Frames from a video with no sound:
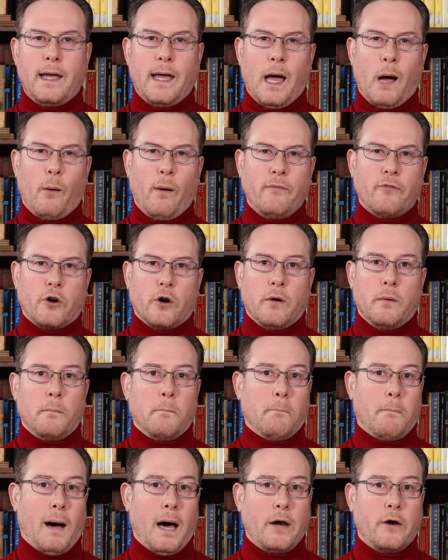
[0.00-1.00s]
However,
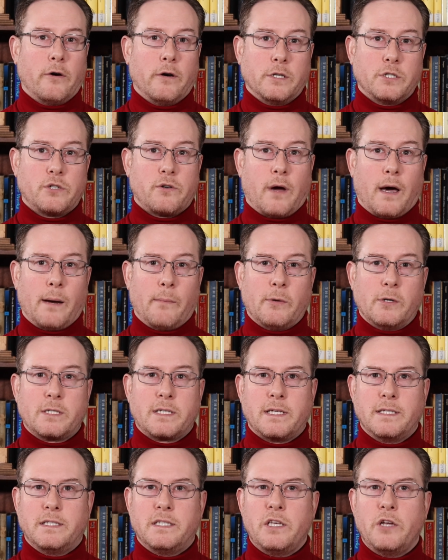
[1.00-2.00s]
modern
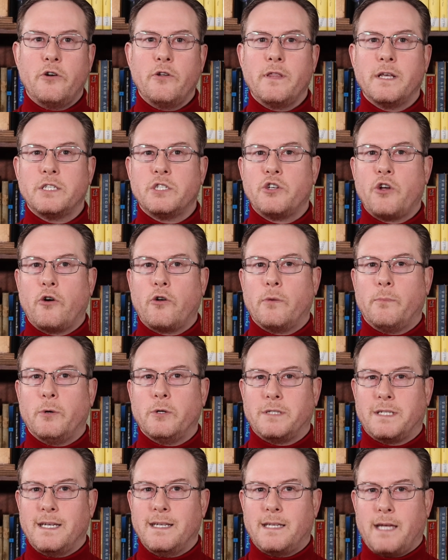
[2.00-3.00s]
astronomers consider this
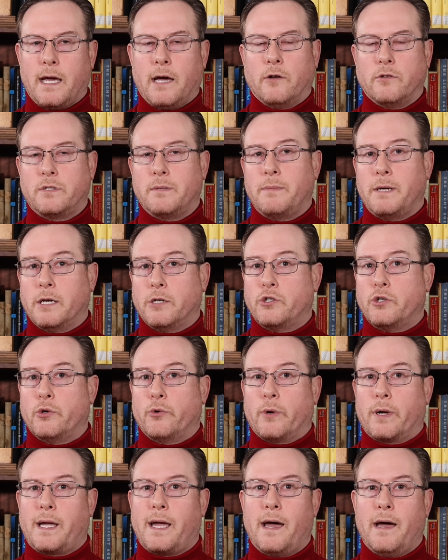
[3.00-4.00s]
notable detail to be a
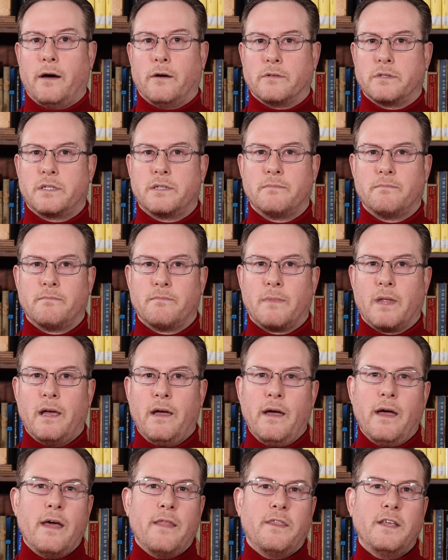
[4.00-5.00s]
true account.
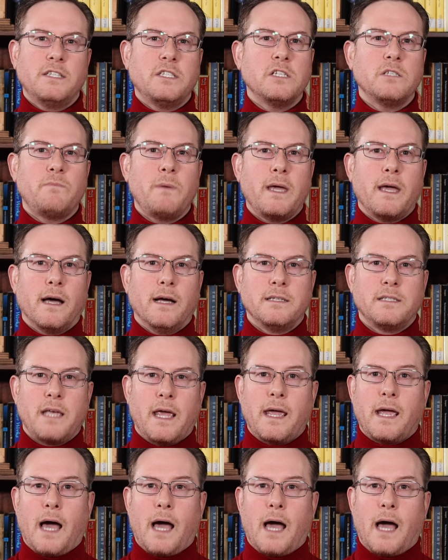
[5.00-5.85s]
This is because a